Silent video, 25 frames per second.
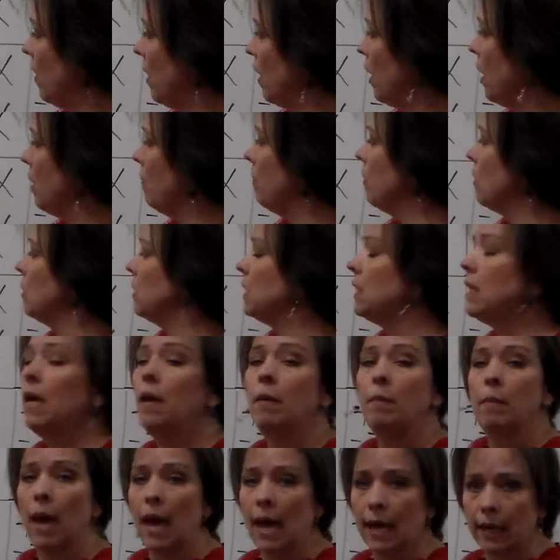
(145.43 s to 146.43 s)
variable,
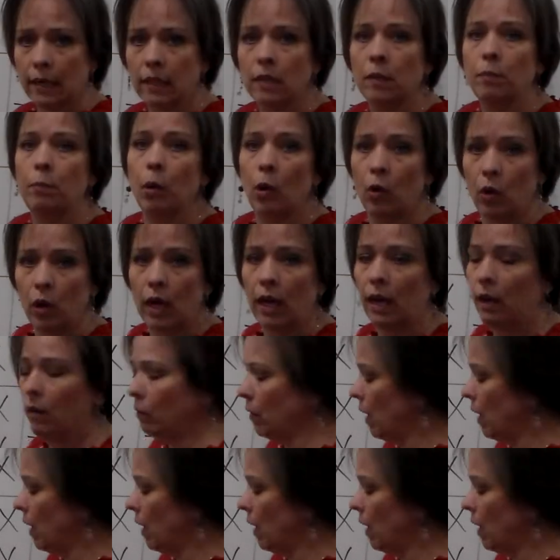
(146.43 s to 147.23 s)
same exponent,